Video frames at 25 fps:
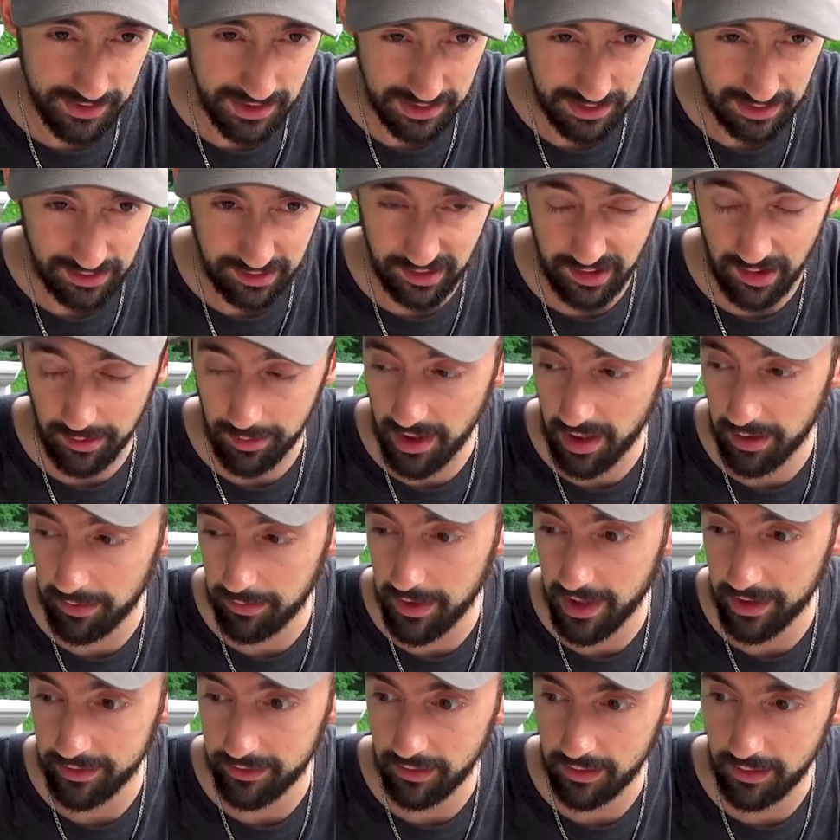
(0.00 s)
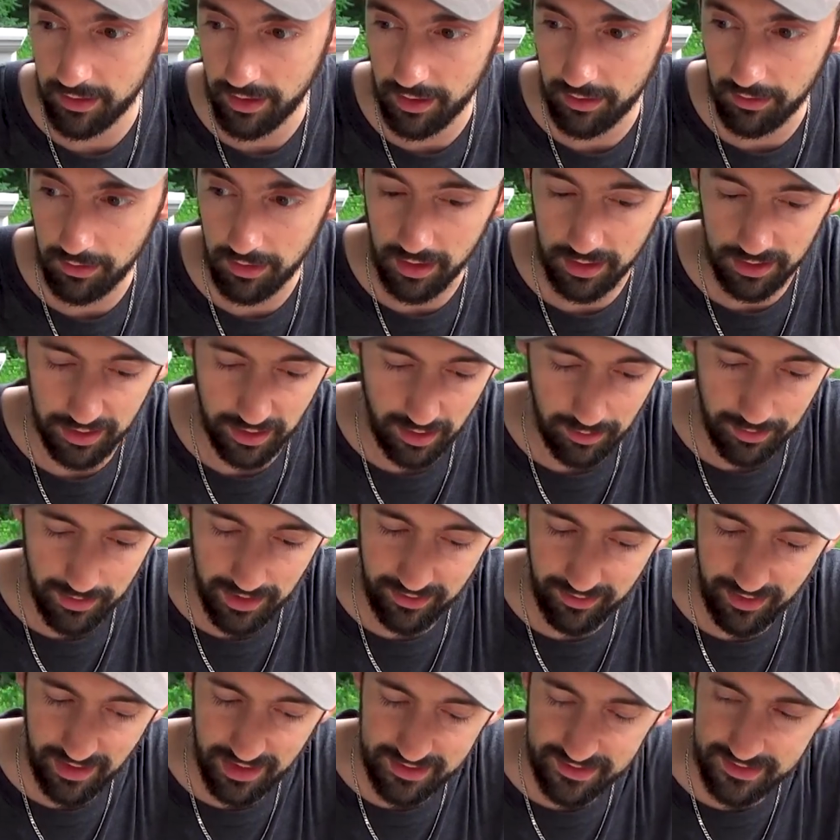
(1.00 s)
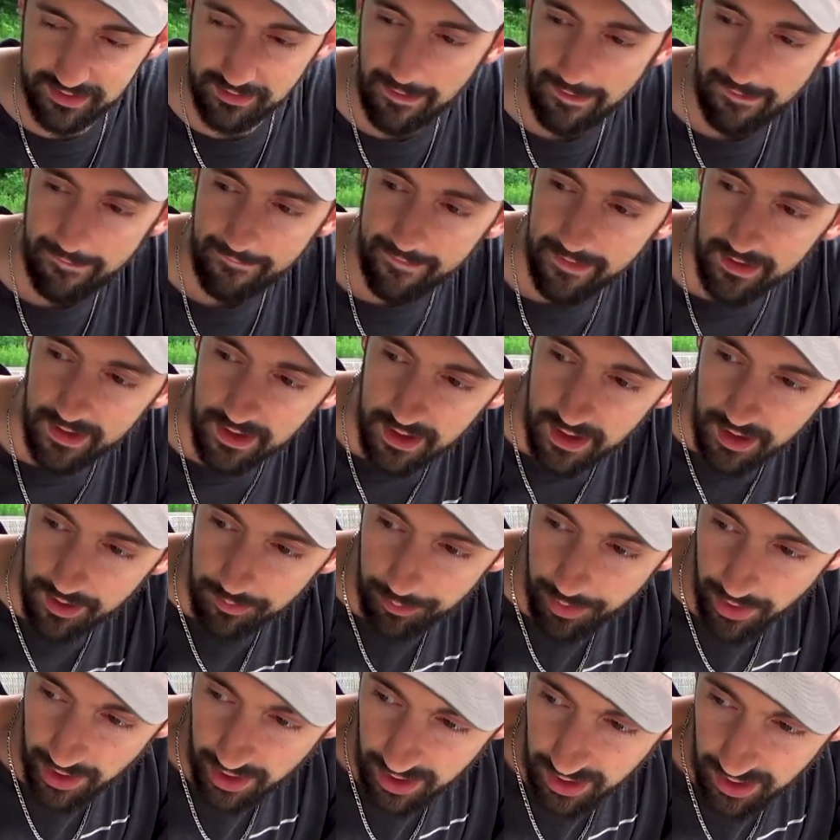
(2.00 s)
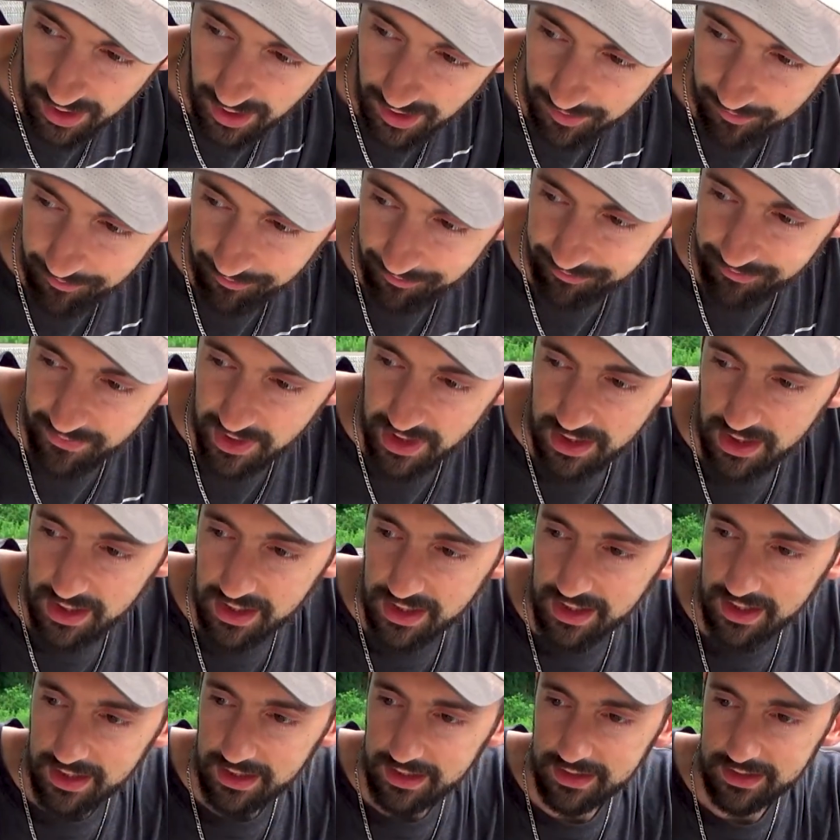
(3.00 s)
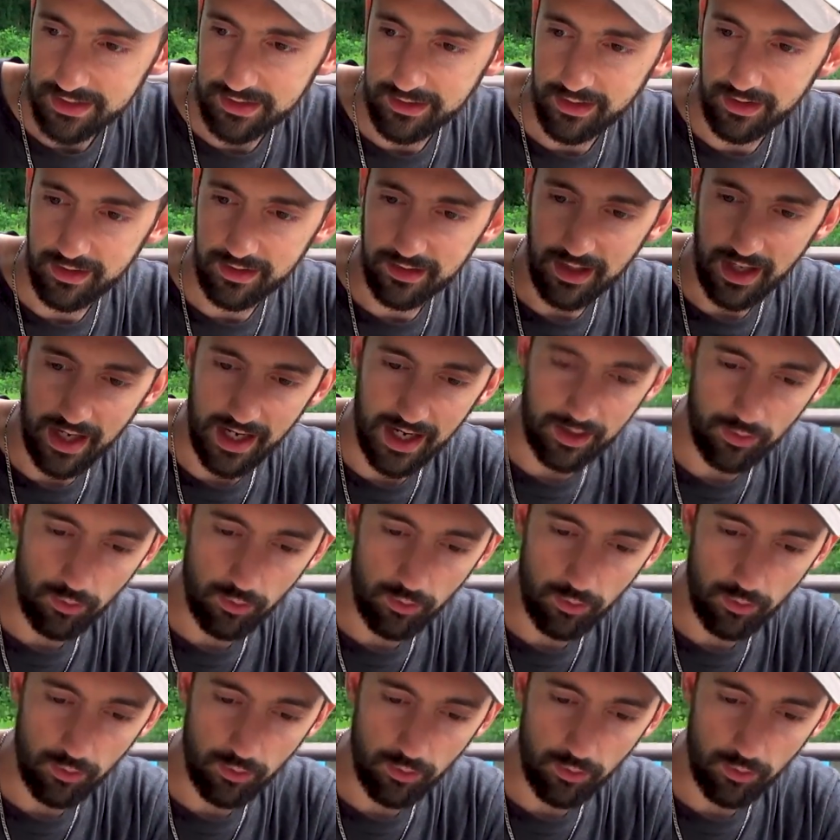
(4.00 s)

just a little bit of this. But I